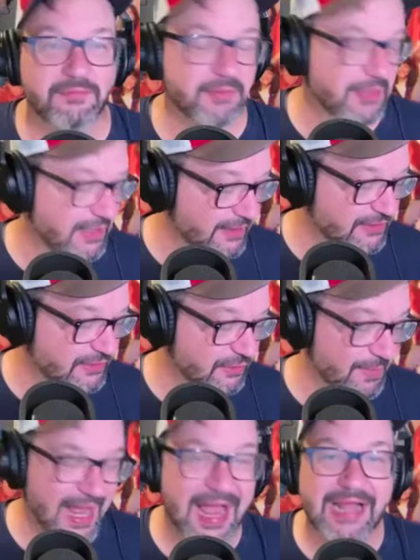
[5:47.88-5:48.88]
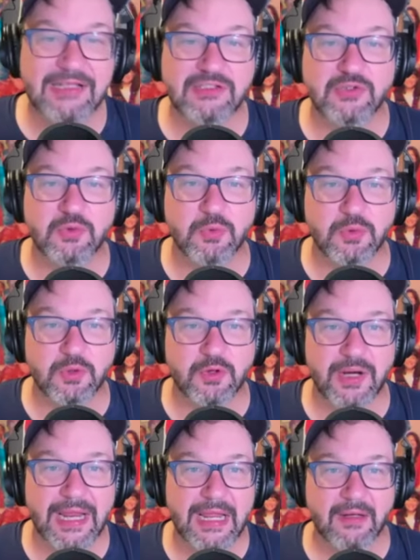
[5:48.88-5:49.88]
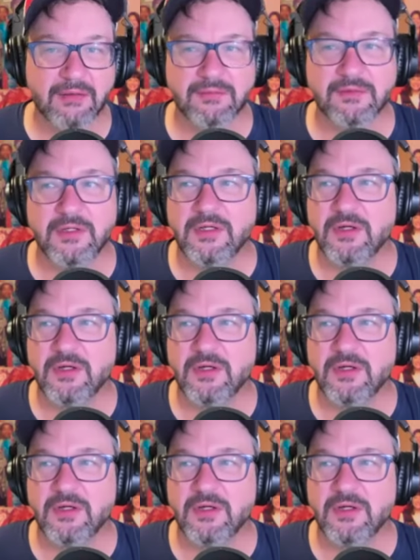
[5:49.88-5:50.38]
we're gonna assume high schooler in